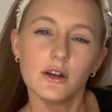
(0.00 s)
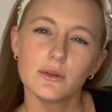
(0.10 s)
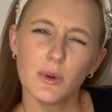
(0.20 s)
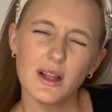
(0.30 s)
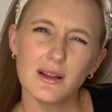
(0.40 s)

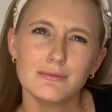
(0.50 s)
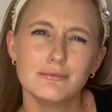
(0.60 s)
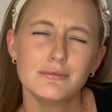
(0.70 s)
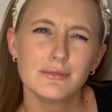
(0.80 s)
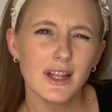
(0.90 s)
well,
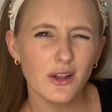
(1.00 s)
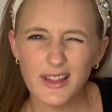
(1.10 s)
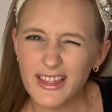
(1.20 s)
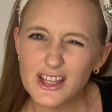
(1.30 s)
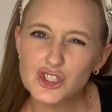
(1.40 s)
they look
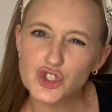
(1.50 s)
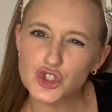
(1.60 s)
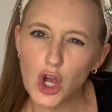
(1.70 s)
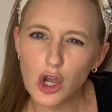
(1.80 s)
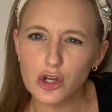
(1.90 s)
like they're
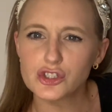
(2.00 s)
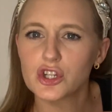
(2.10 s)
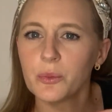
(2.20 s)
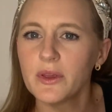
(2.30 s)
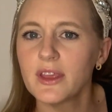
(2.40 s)
shocked.
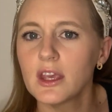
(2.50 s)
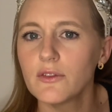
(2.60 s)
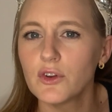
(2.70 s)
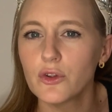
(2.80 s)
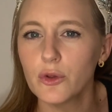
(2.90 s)
Can we think of
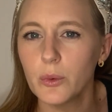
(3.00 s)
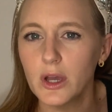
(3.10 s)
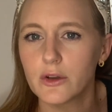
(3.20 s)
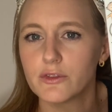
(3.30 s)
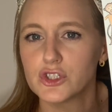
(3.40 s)
another
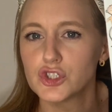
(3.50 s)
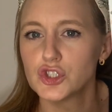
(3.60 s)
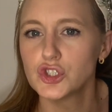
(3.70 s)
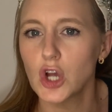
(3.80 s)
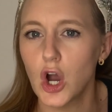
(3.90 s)
word for
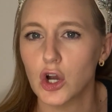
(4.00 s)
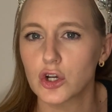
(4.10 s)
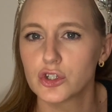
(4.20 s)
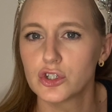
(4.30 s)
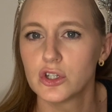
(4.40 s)

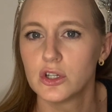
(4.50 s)
shocked?